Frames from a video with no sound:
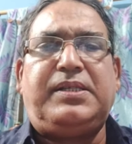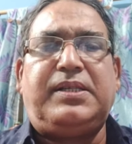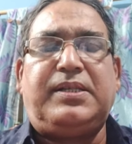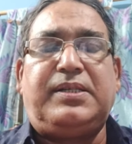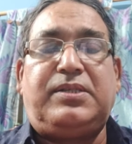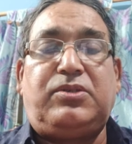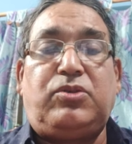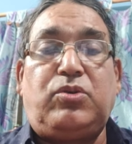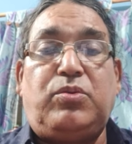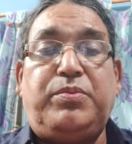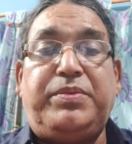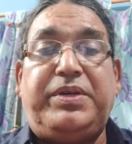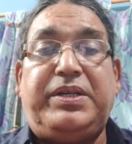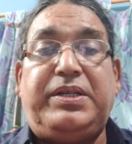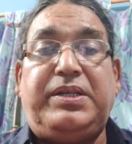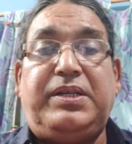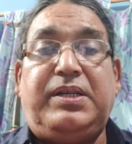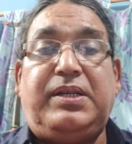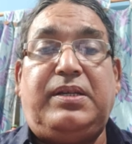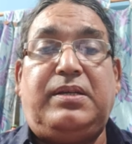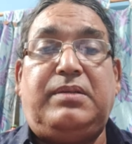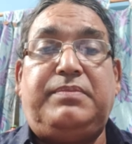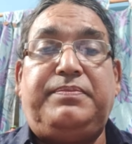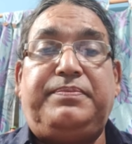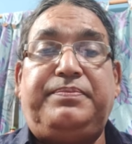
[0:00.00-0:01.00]
and so
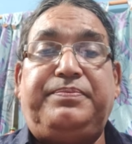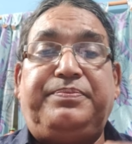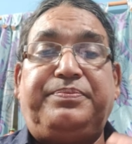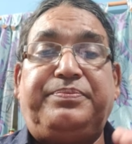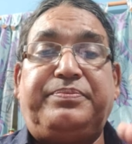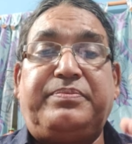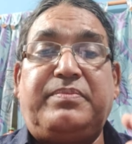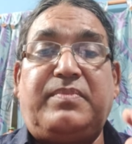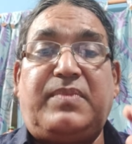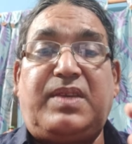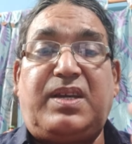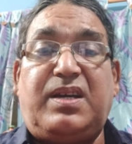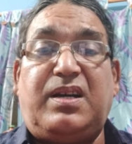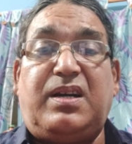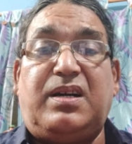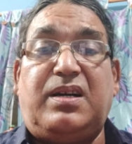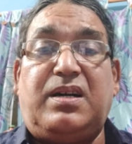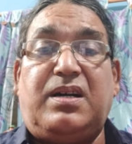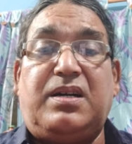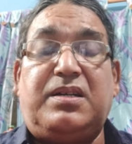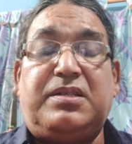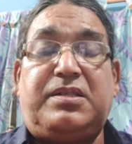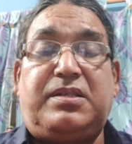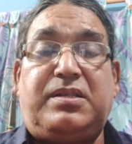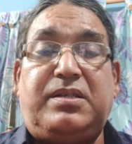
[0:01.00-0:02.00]
many
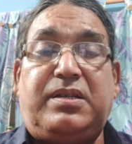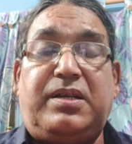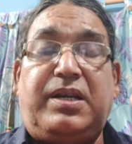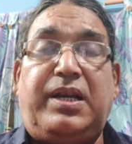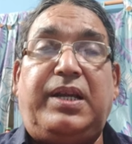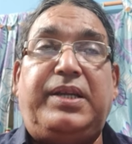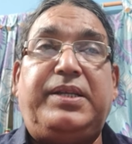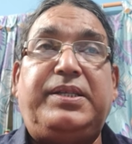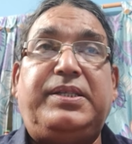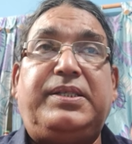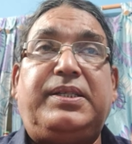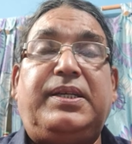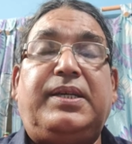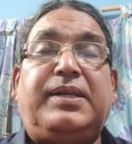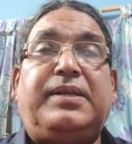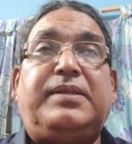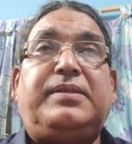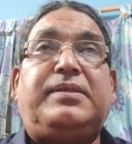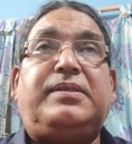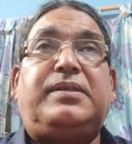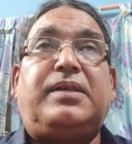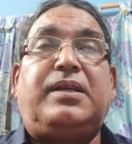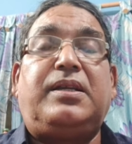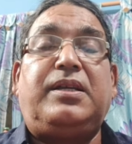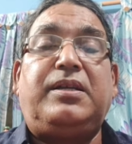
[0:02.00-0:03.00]
caste
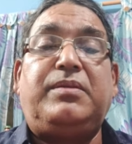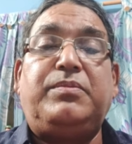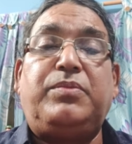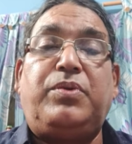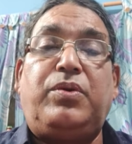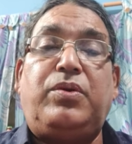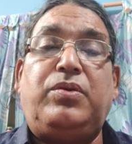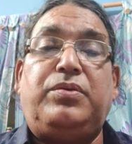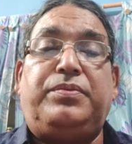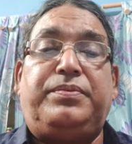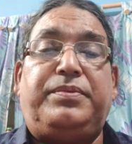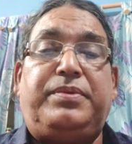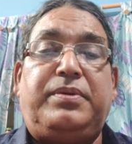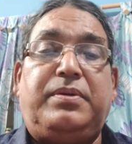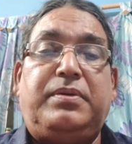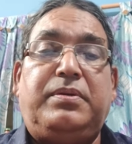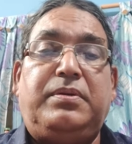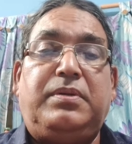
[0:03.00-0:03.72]
religions are involved.